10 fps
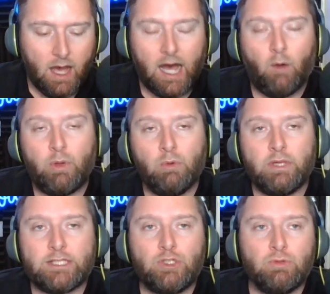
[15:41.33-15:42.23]
uh, we will
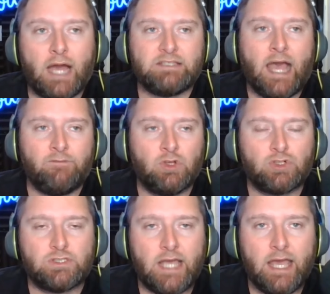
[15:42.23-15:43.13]
let you guys have your
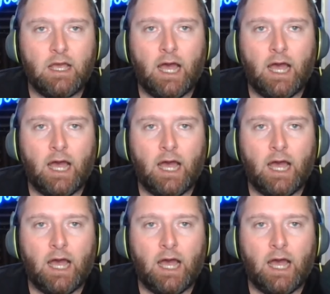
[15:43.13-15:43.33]
say.